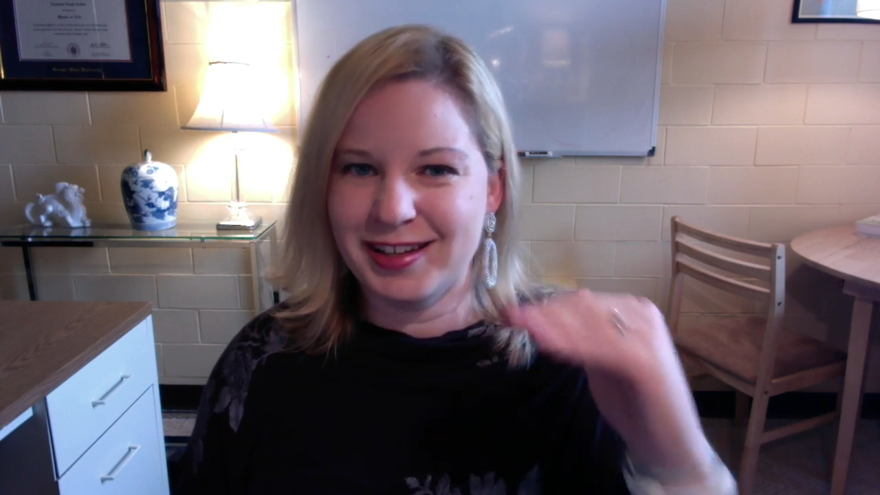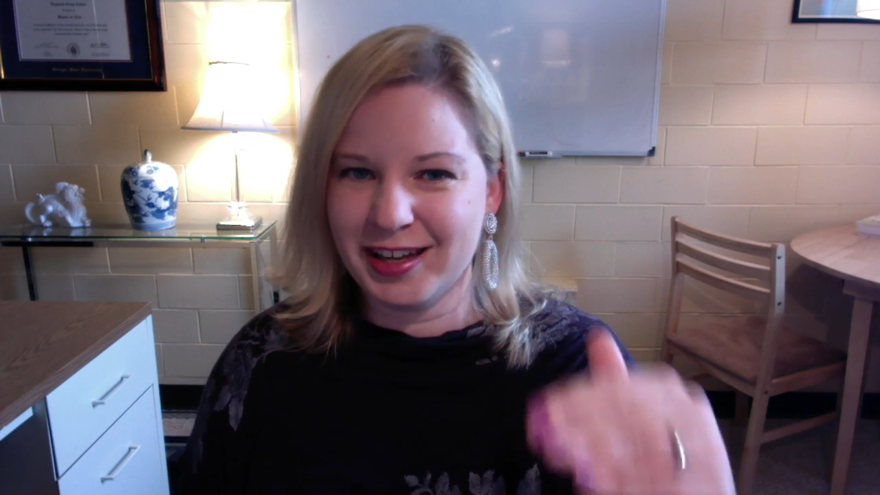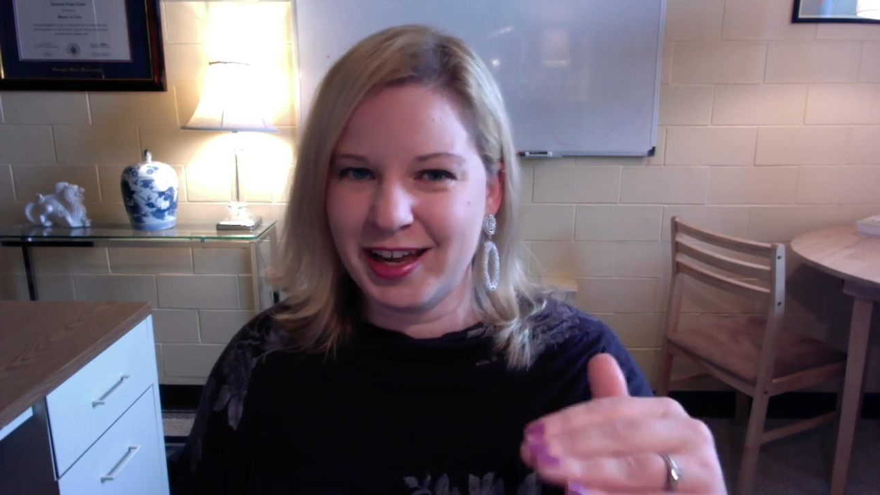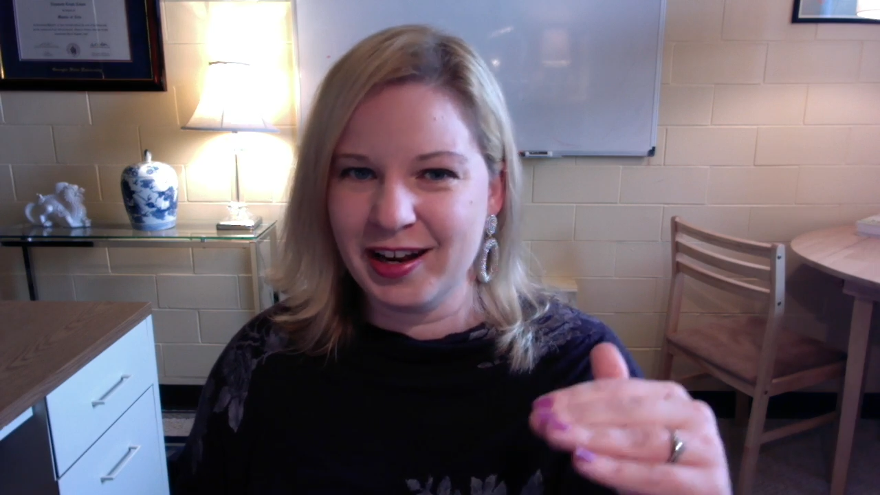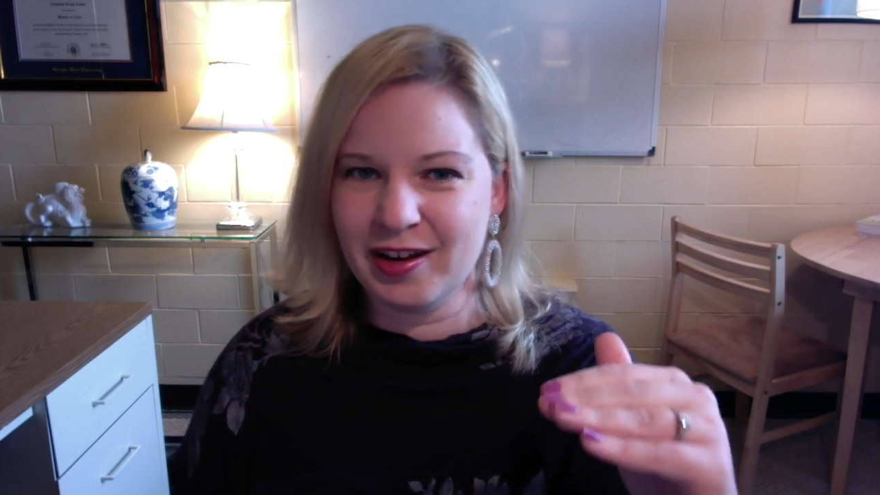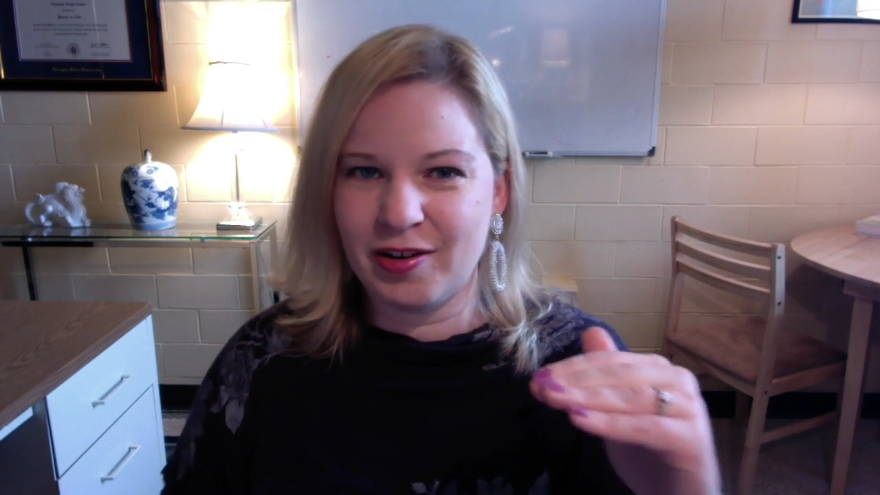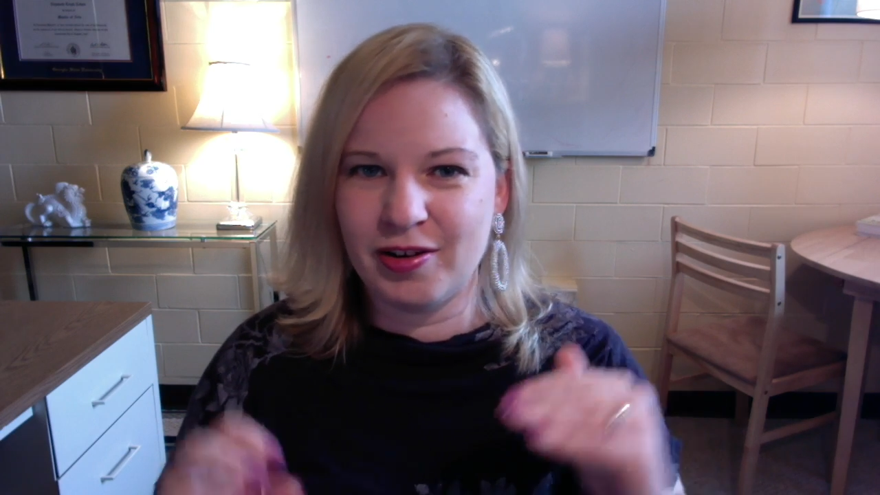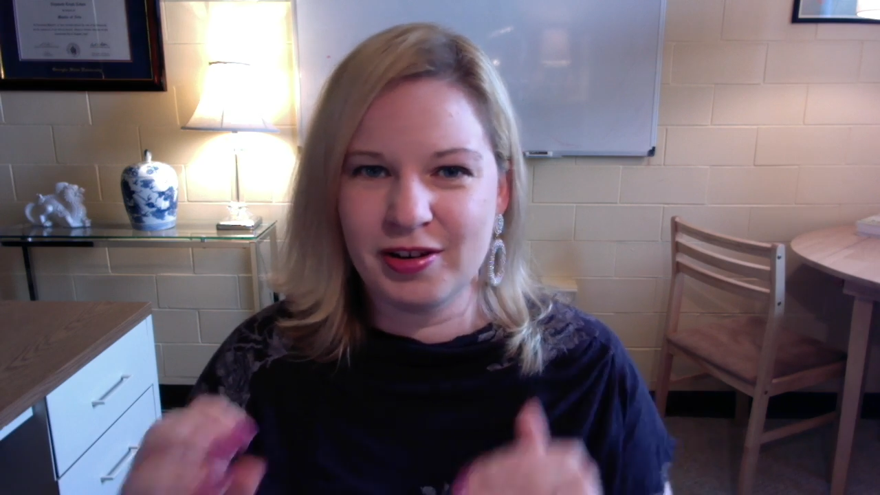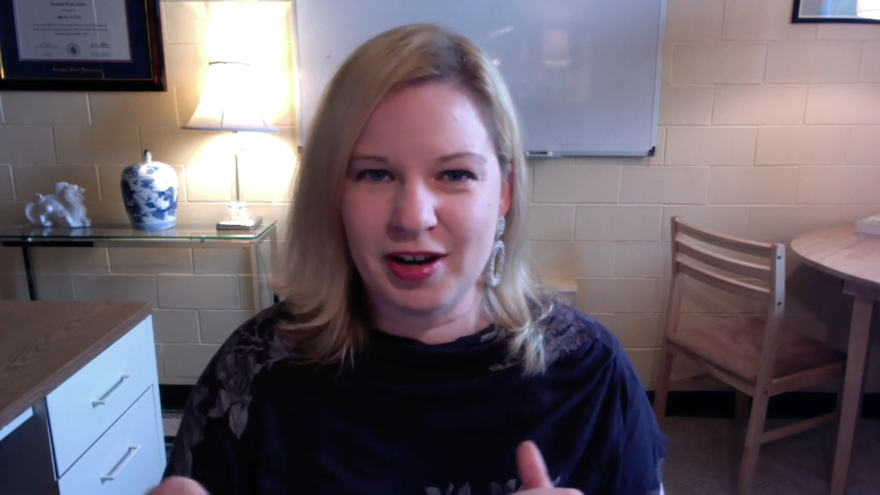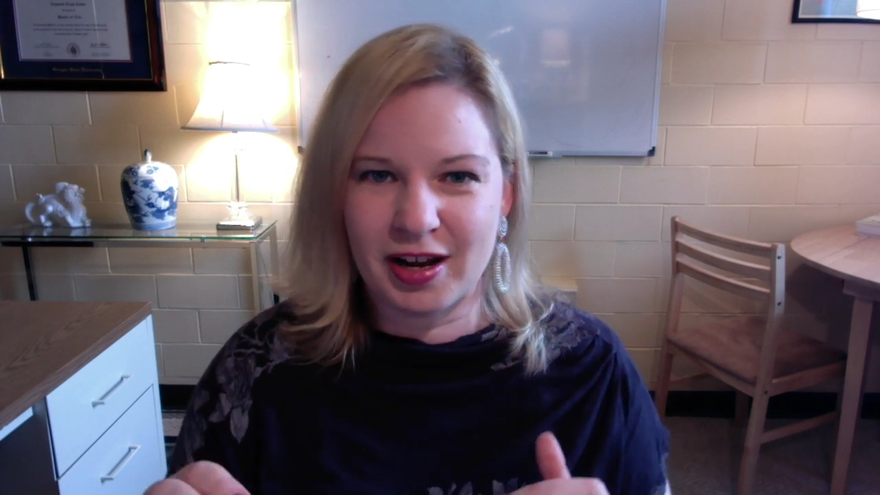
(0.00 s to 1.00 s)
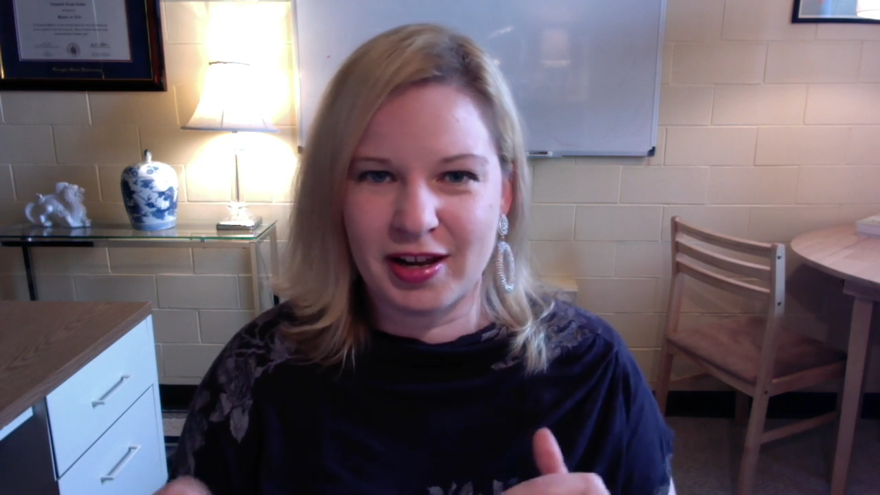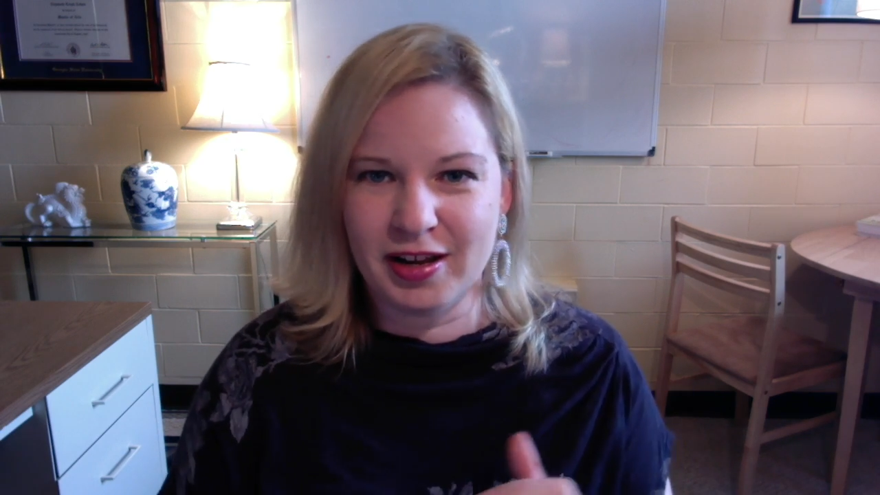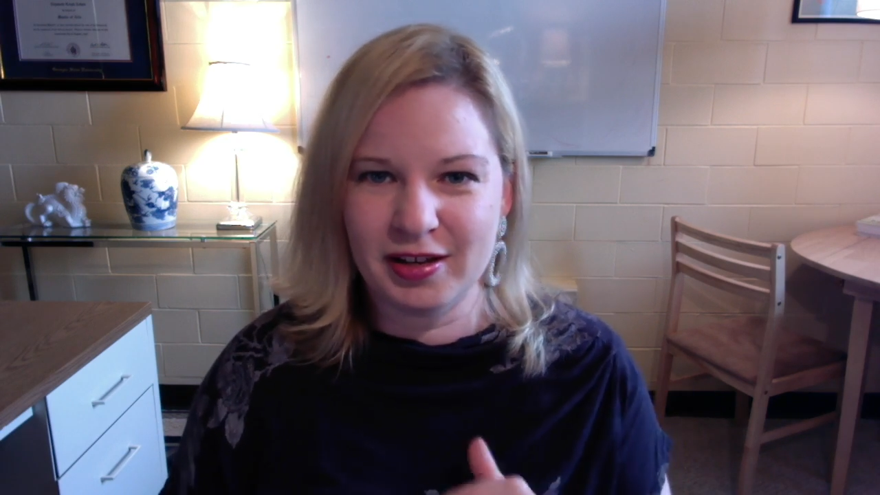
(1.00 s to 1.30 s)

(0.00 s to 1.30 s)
get it or do you not get it?